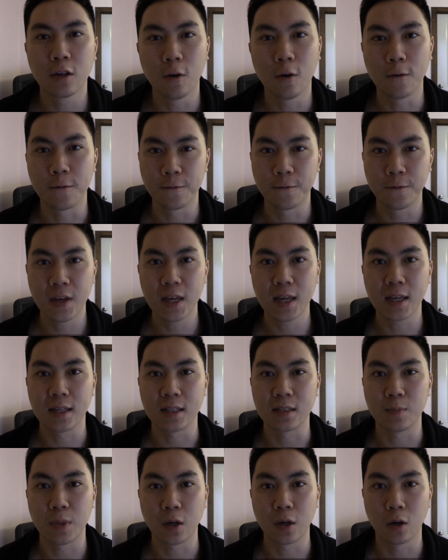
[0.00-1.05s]
your
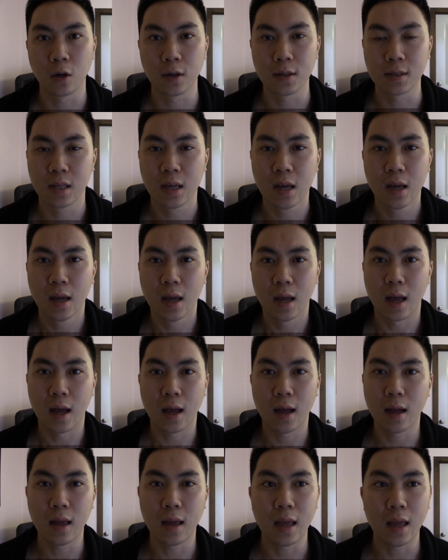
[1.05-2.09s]
fears, because
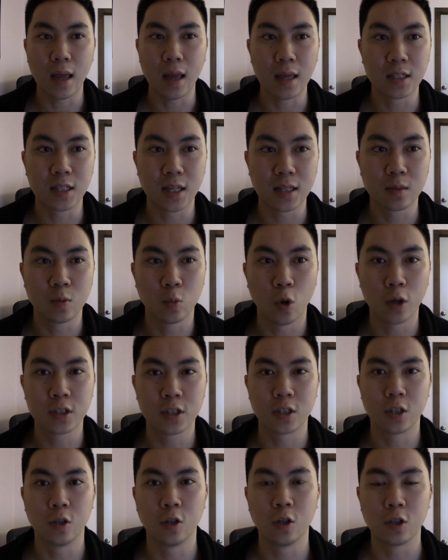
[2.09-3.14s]
it just
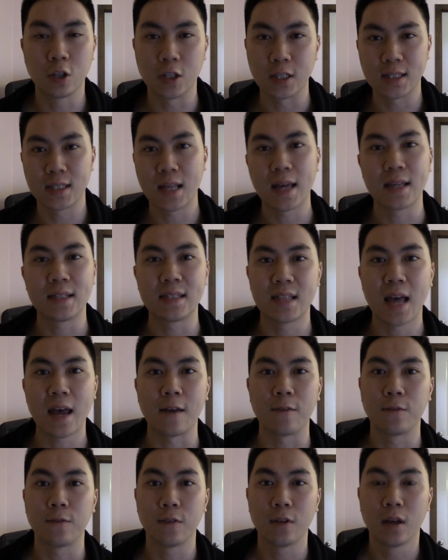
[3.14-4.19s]
wants you to stay
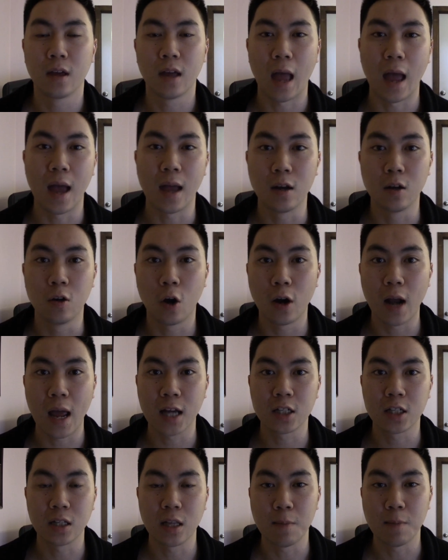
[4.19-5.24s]
safe and not
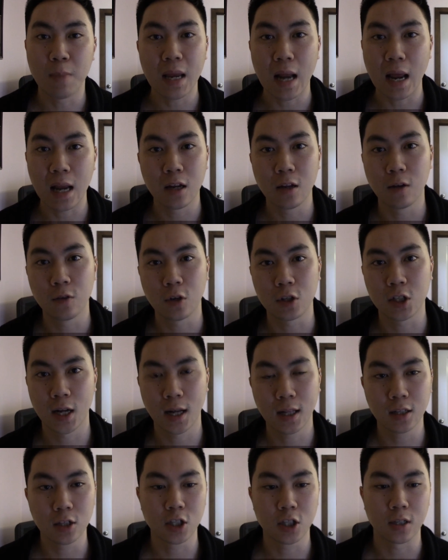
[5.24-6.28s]
actually meet any of your
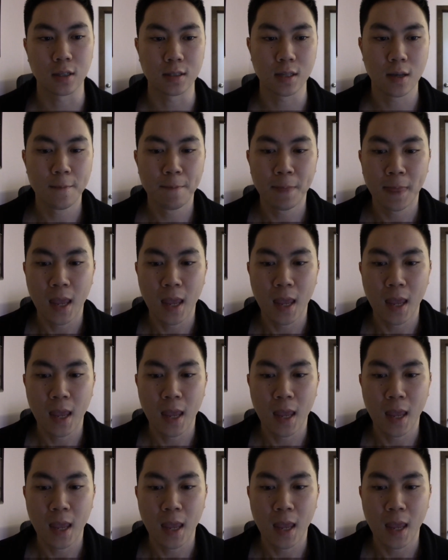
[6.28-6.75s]
challenges.